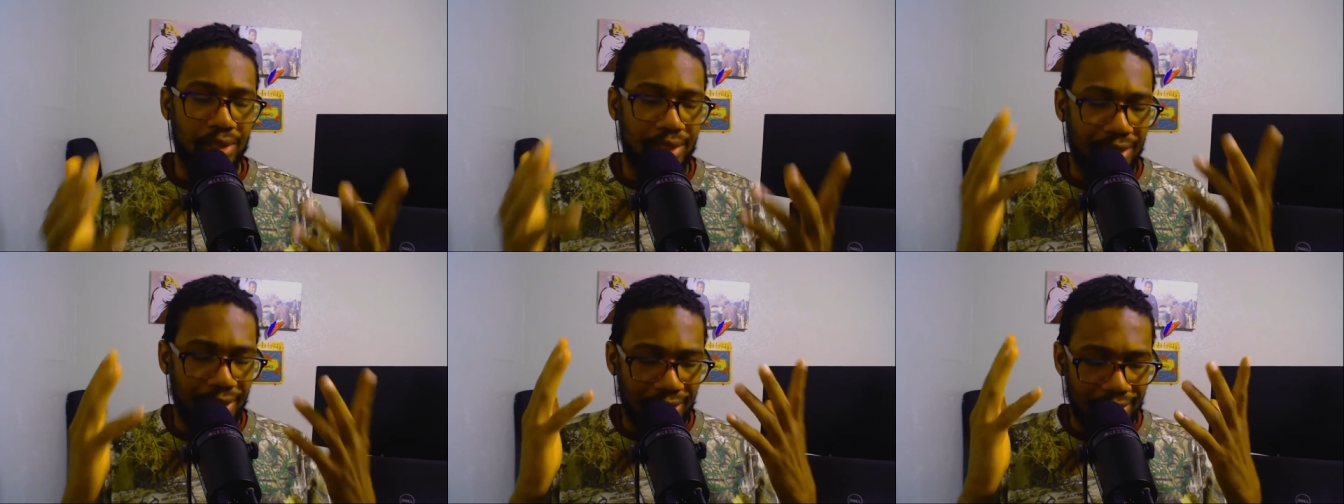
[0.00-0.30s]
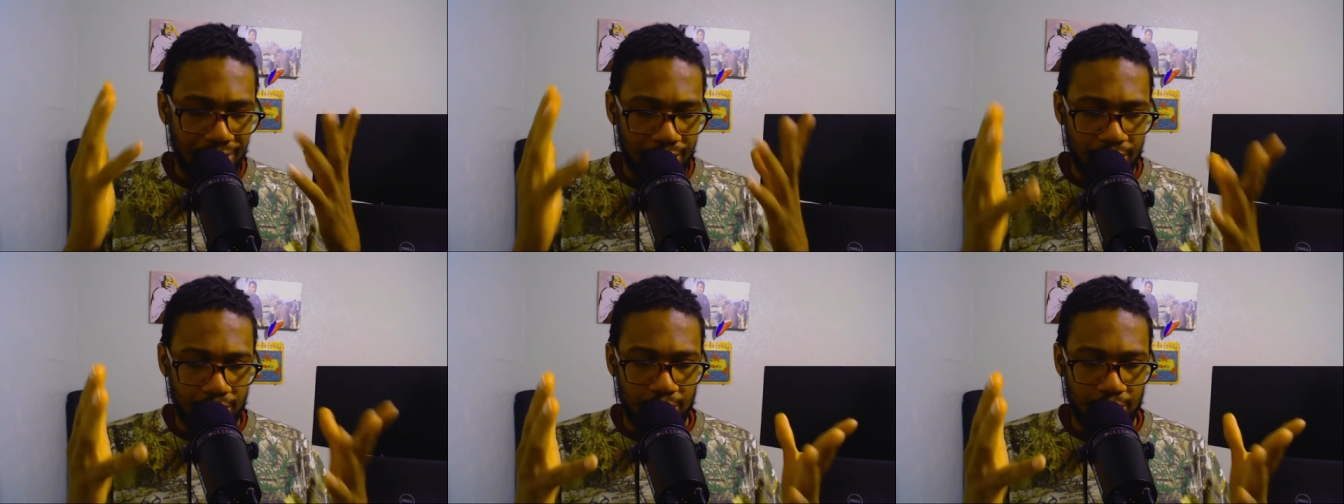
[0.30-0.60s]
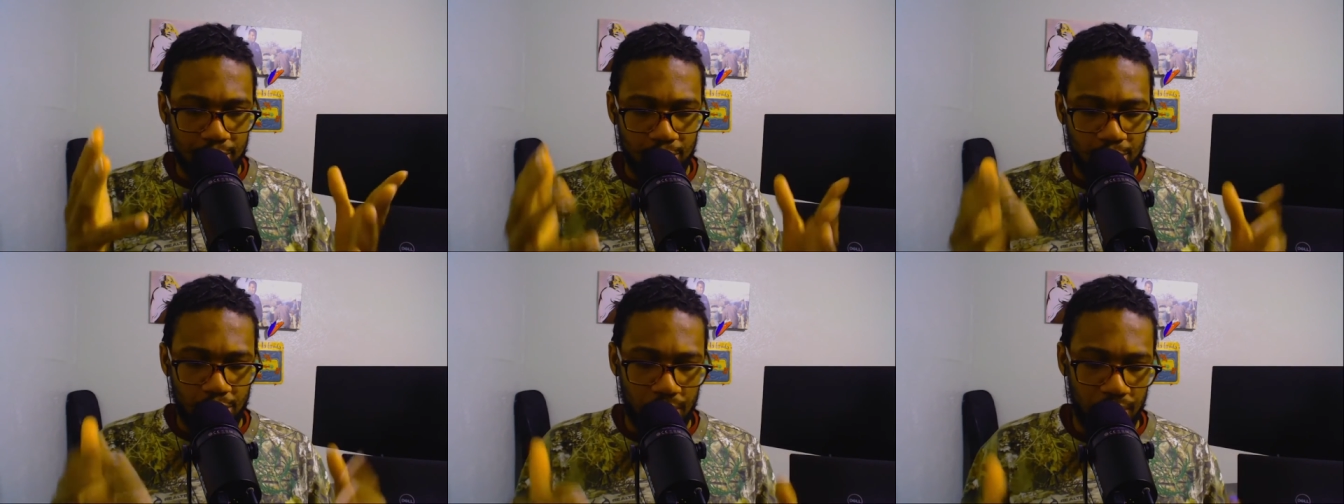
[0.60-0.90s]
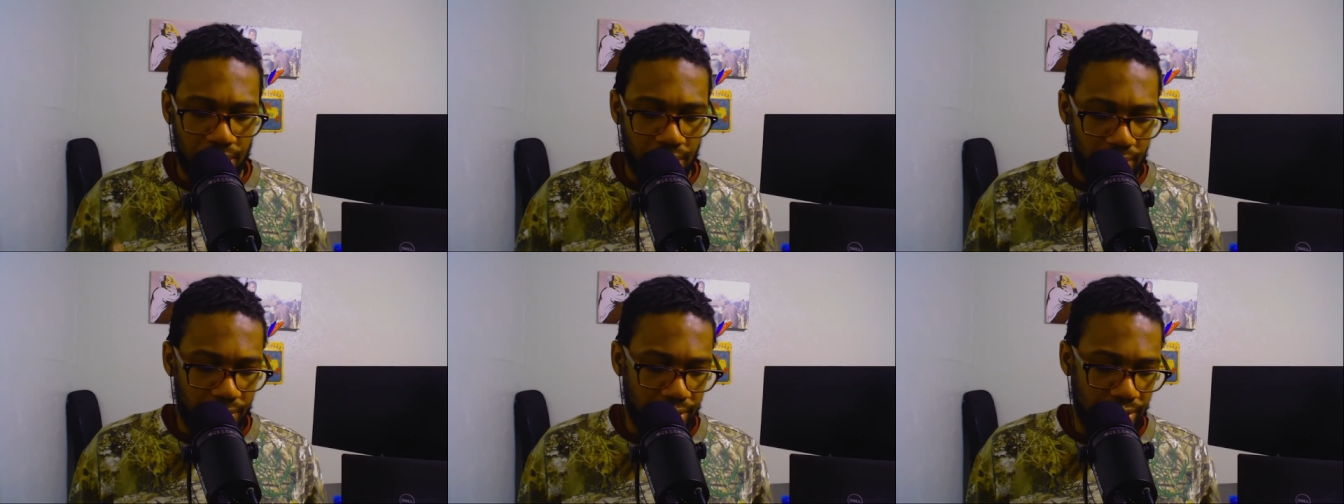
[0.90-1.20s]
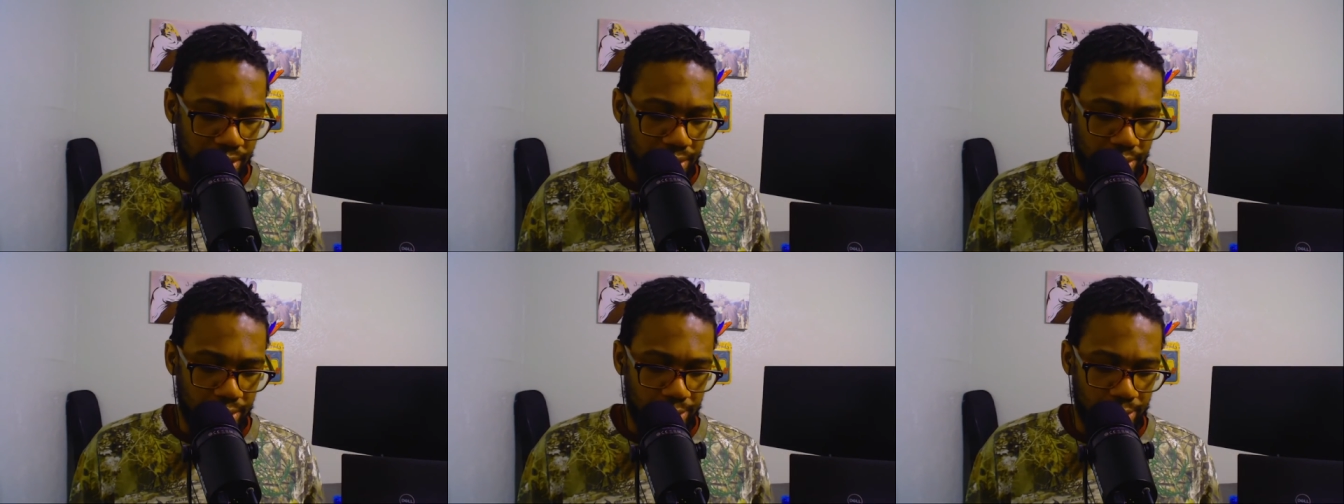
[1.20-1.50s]
that story, which
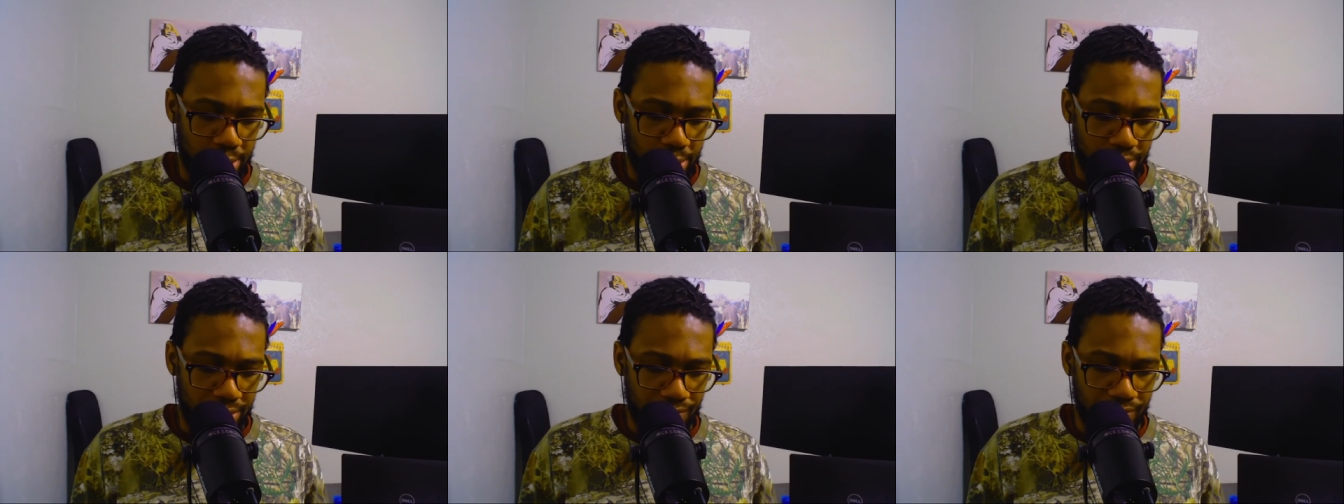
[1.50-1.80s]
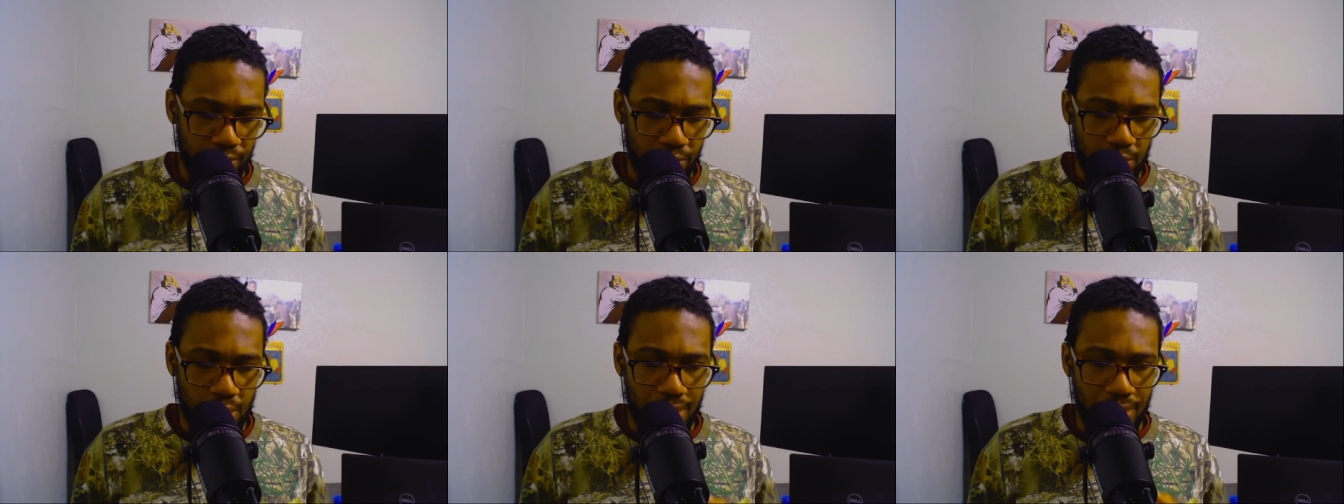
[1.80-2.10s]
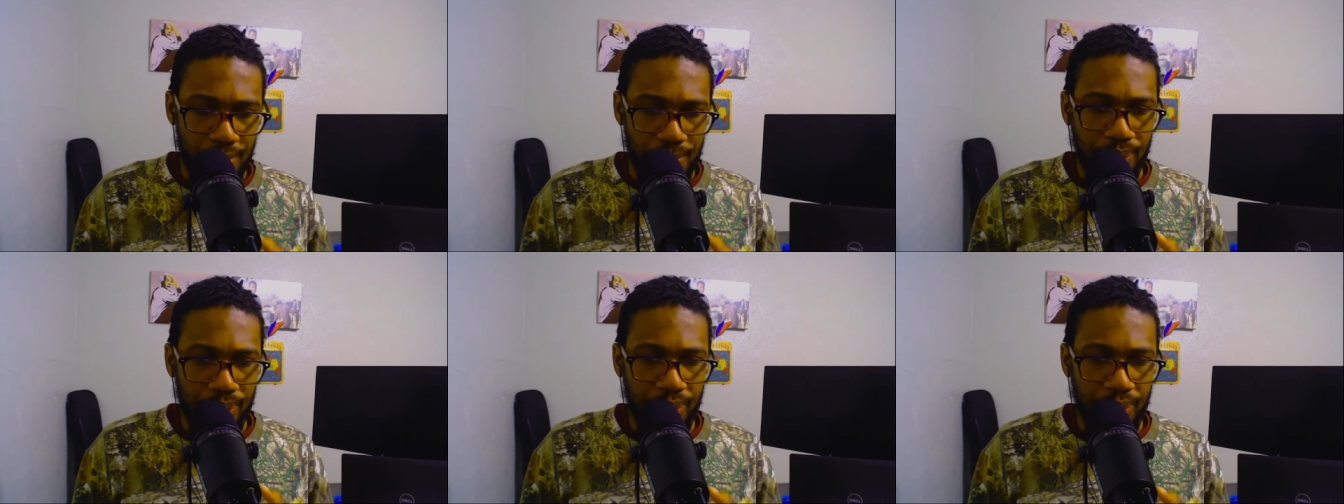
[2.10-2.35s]
is the story of Noah.